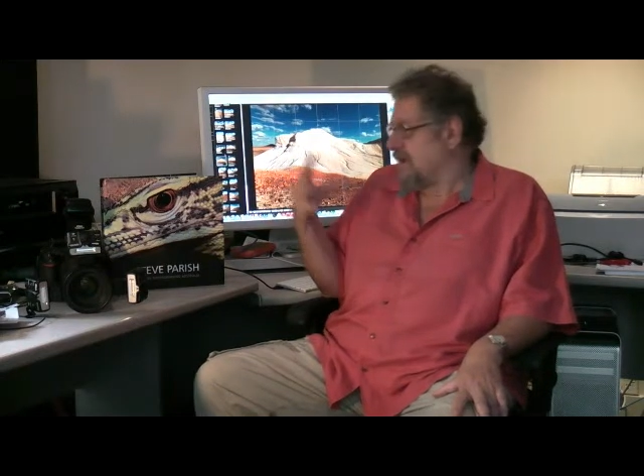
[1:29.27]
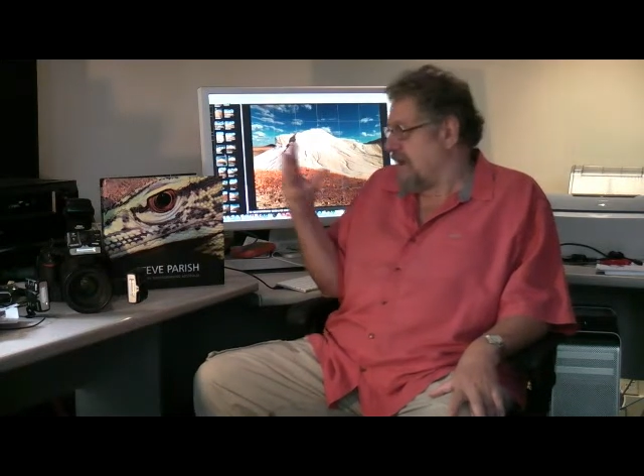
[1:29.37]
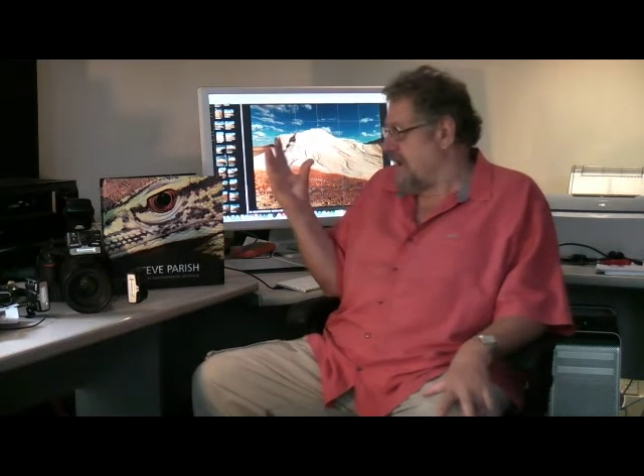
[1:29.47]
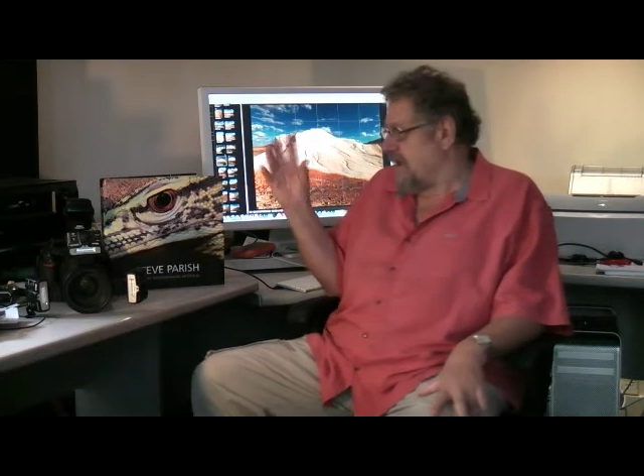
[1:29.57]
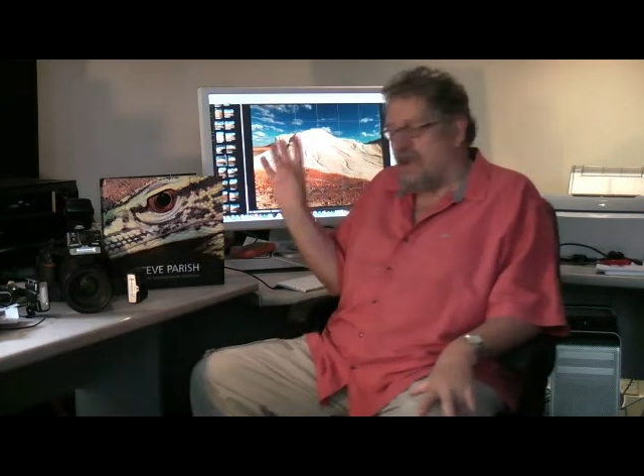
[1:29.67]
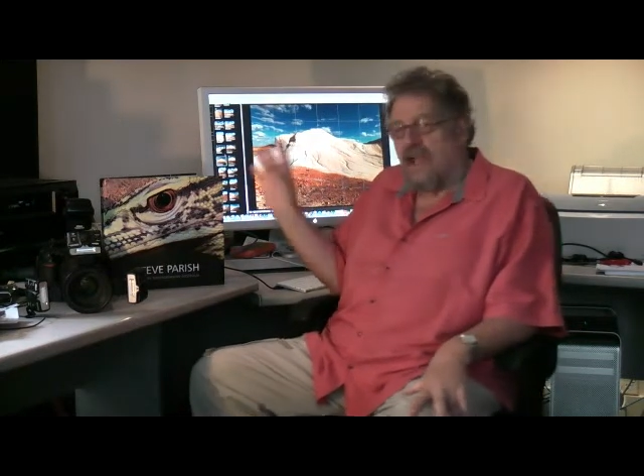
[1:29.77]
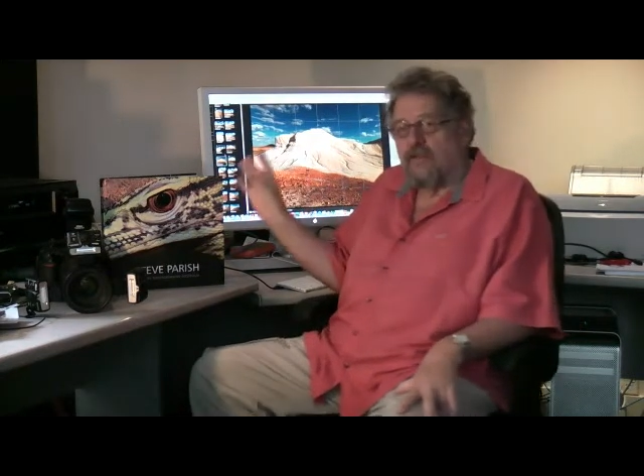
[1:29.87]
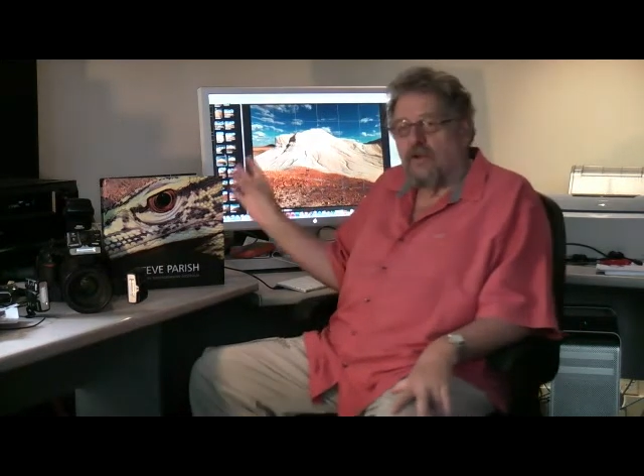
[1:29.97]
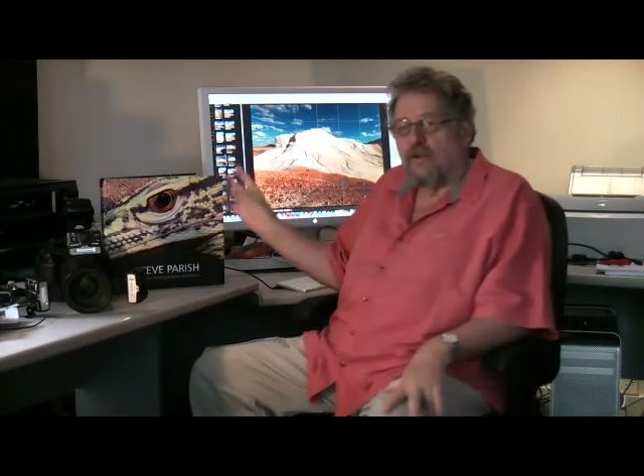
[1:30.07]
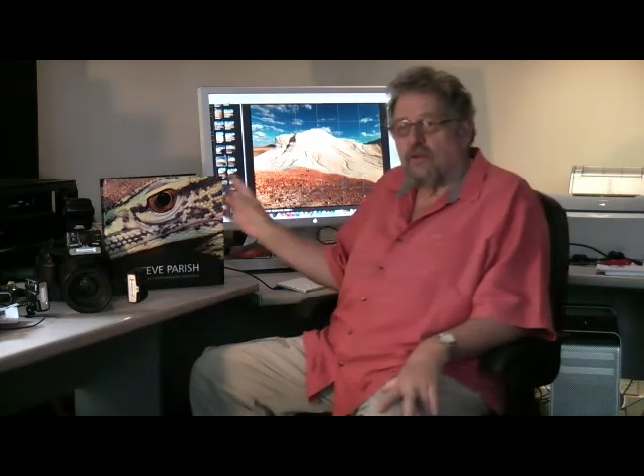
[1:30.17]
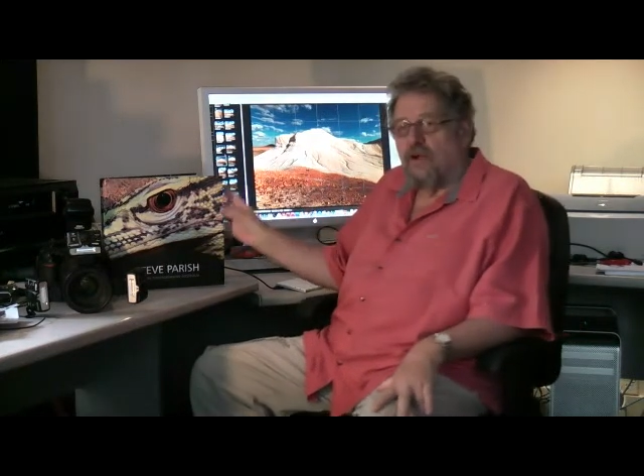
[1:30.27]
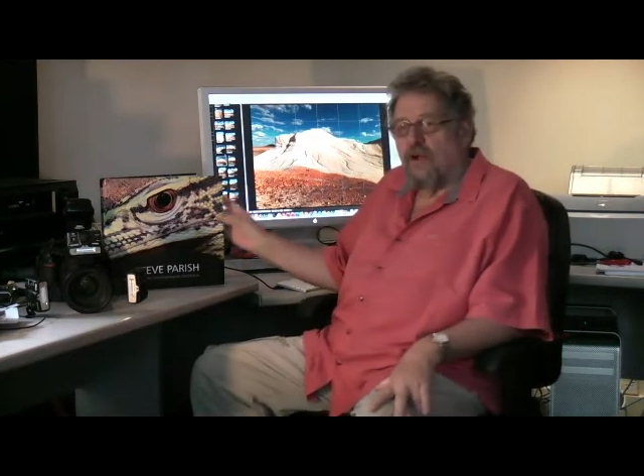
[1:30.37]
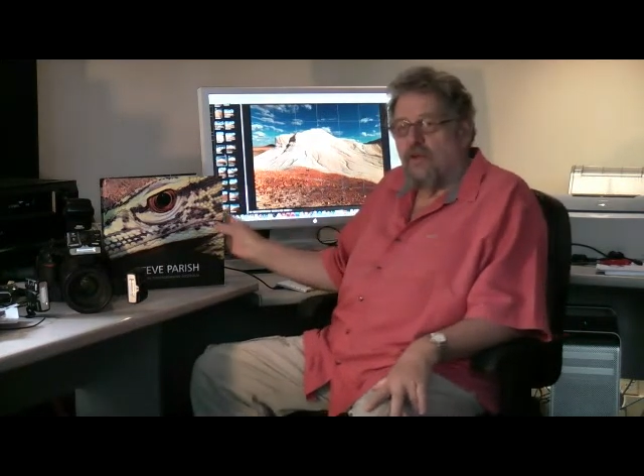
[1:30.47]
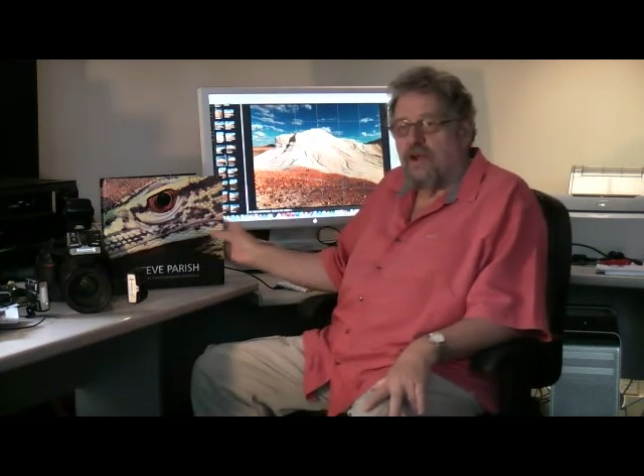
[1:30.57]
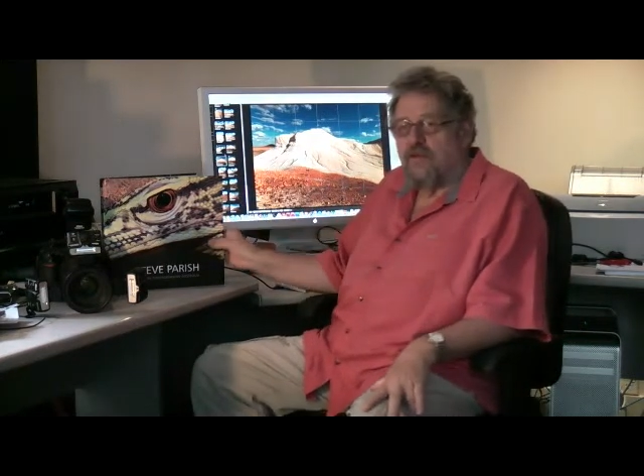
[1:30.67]
and have a look at
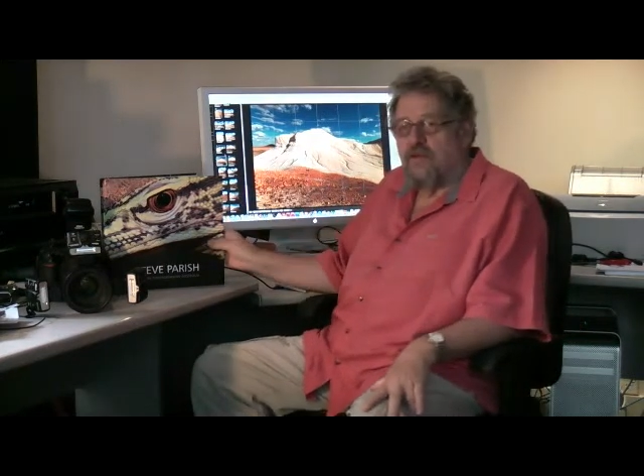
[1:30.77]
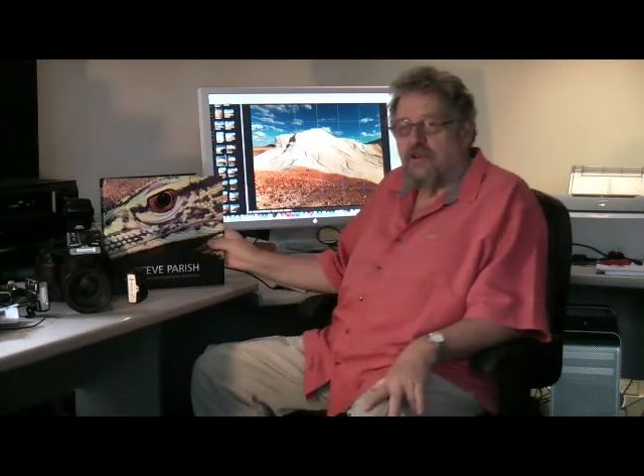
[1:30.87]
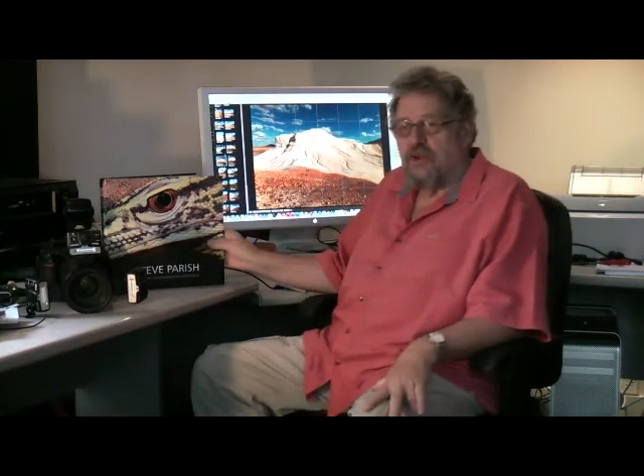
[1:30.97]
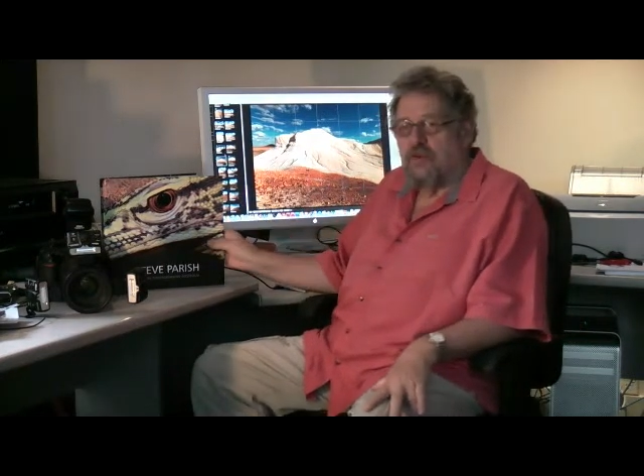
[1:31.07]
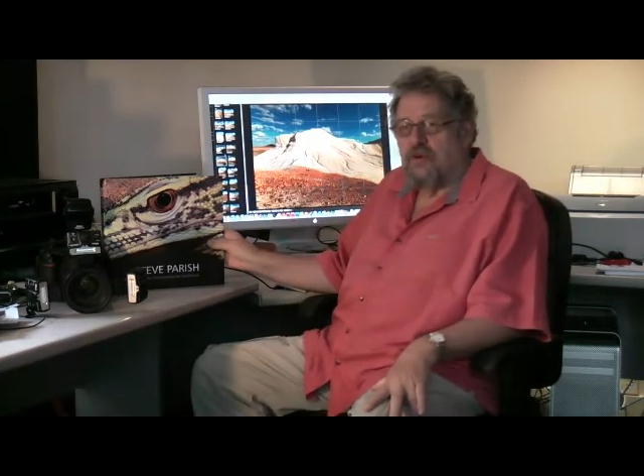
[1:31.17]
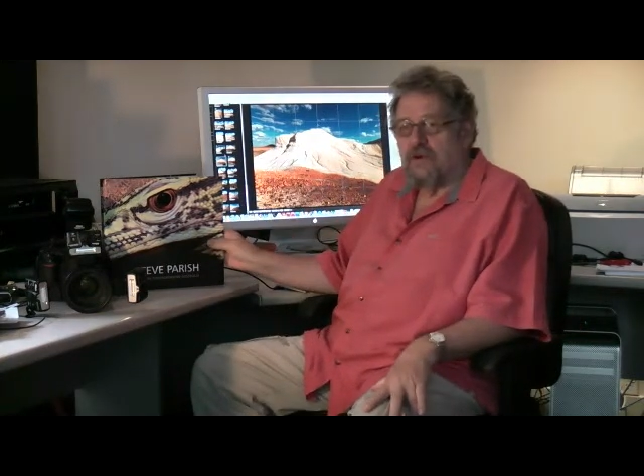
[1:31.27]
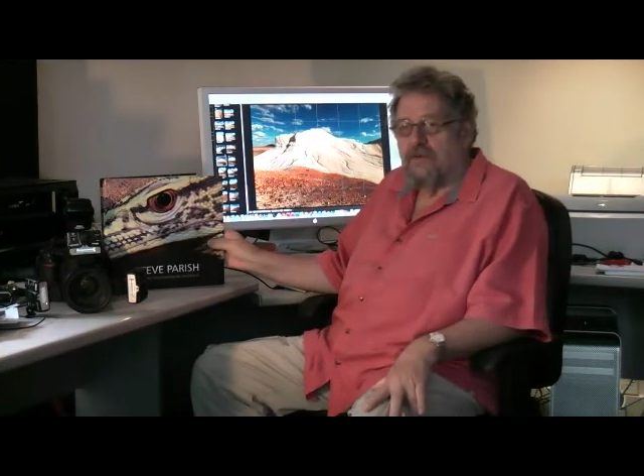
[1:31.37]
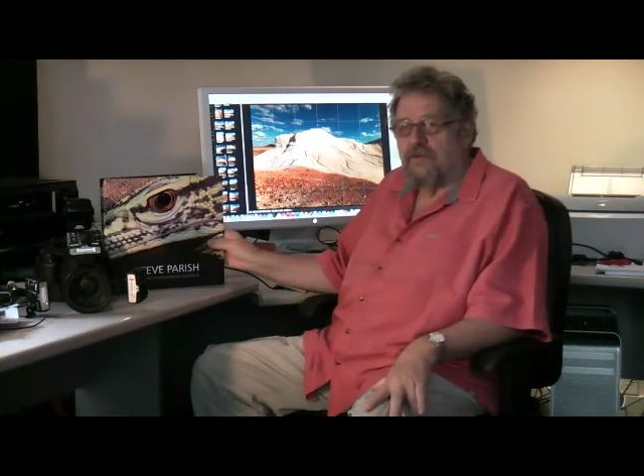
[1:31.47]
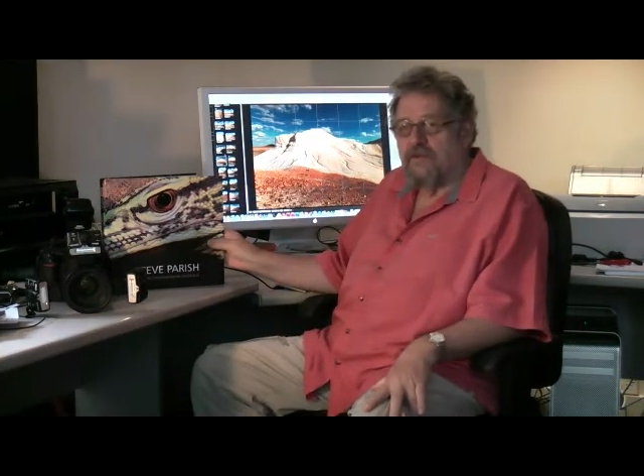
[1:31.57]
my wonderful new book,